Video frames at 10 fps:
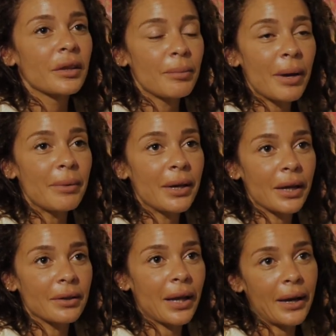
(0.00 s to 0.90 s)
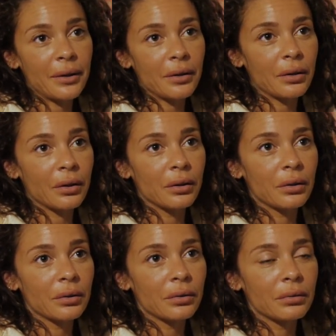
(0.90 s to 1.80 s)
The baby get like
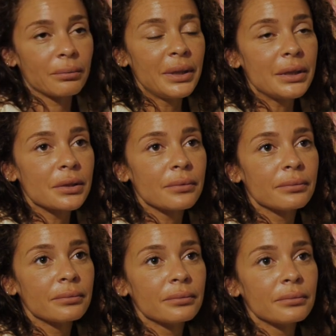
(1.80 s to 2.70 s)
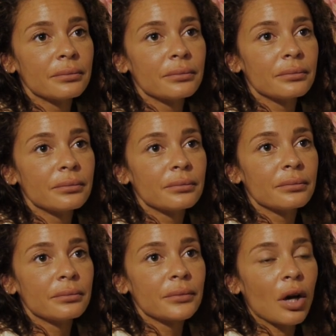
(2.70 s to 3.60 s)
meat,
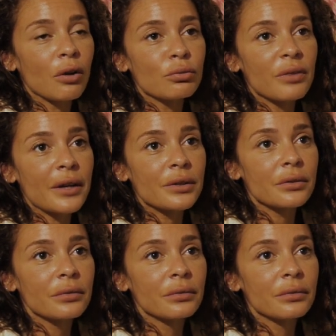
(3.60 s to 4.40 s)
kalfsvlees.